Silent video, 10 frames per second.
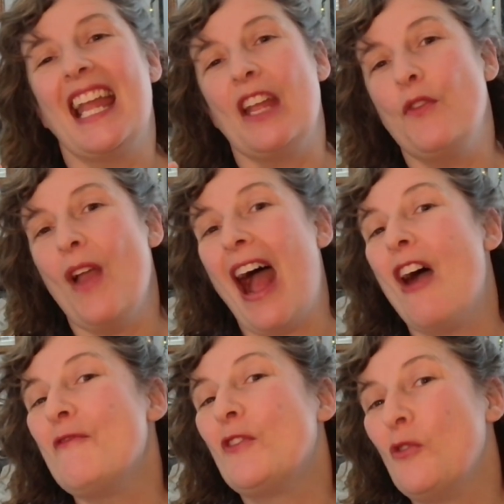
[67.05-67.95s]
If you
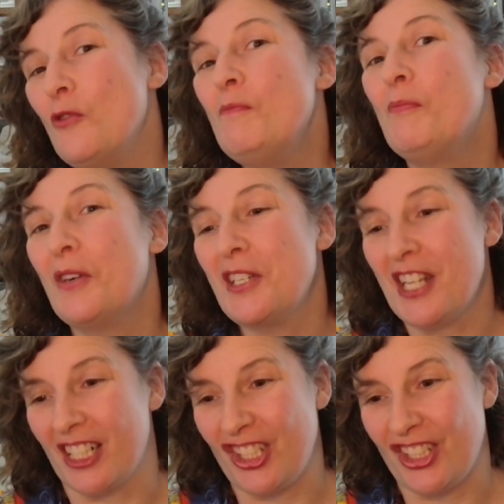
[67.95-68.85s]
have good
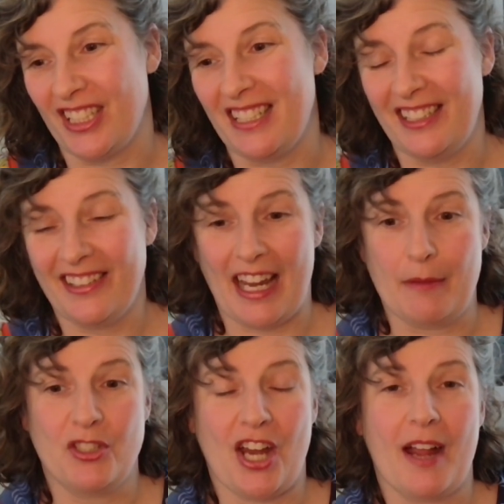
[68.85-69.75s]
production in your
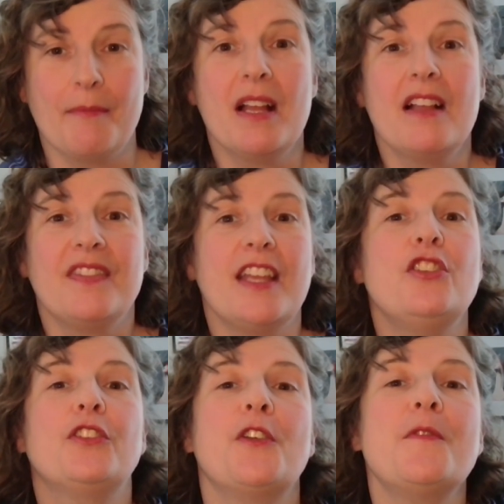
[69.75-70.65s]
game jam, then
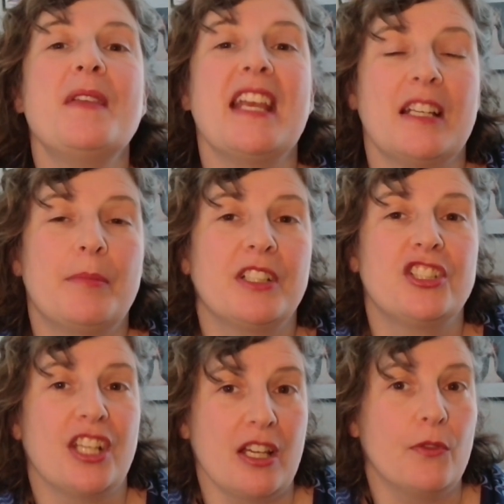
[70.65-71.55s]
you're going to be able to
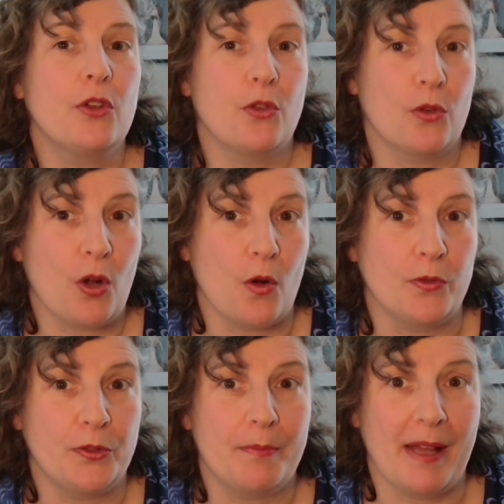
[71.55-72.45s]
achieve your
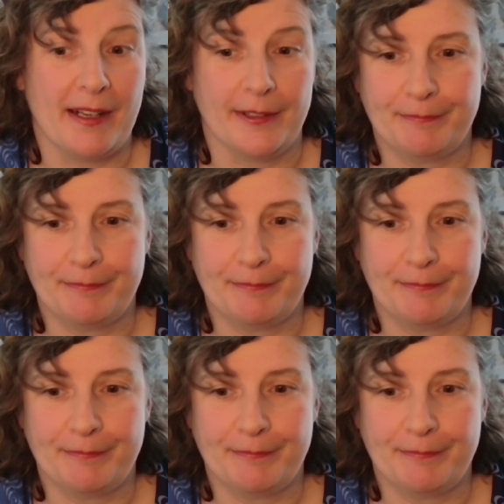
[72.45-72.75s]
goals better.